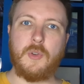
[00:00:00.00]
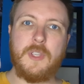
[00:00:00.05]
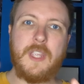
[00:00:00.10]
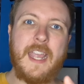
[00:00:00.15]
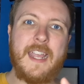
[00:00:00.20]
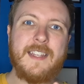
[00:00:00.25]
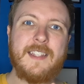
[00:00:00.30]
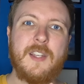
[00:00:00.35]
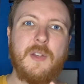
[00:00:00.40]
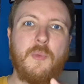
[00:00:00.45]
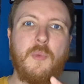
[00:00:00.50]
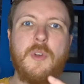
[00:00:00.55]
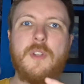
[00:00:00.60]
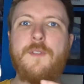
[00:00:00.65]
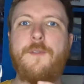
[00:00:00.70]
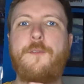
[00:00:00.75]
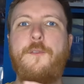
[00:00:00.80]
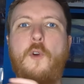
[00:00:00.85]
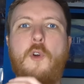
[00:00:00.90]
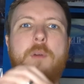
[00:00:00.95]
yes, it was
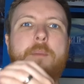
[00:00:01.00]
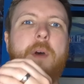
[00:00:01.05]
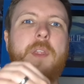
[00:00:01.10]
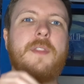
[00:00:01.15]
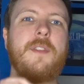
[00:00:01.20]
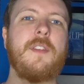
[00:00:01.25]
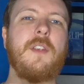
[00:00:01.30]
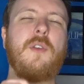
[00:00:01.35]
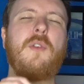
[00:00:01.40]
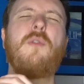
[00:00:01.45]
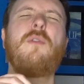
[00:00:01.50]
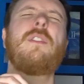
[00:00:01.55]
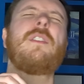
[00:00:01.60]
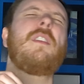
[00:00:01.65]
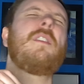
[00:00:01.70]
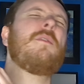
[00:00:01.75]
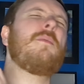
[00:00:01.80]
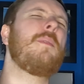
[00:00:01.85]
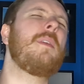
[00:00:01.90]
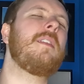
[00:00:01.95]
4 months ago
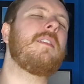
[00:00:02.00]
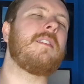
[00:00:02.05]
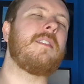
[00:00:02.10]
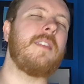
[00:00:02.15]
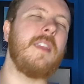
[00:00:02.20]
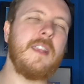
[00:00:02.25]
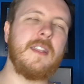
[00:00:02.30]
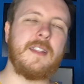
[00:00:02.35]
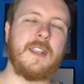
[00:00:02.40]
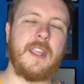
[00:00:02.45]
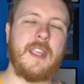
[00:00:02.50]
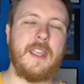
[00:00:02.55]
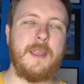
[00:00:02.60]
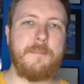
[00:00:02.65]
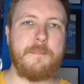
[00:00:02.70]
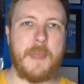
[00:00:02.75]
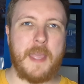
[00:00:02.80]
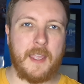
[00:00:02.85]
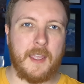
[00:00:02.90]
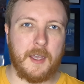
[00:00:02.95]
since we did a
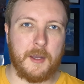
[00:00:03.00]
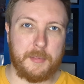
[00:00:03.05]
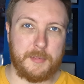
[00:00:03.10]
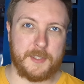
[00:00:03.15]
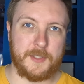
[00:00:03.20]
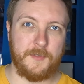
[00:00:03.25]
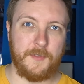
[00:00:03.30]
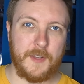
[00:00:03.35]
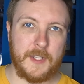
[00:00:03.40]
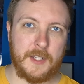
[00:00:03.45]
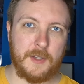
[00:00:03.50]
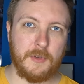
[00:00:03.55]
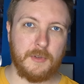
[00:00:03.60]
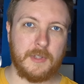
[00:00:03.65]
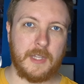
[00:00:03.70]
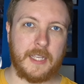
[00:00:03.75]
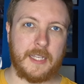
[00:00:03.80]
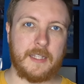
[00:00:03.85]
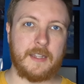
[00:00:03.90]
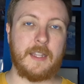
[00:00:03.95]
pickups video
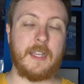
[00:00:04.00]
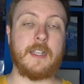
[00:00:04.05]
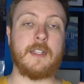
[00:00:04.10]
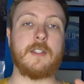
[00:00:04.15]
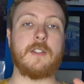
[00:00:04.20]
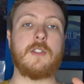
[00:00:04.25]
like this.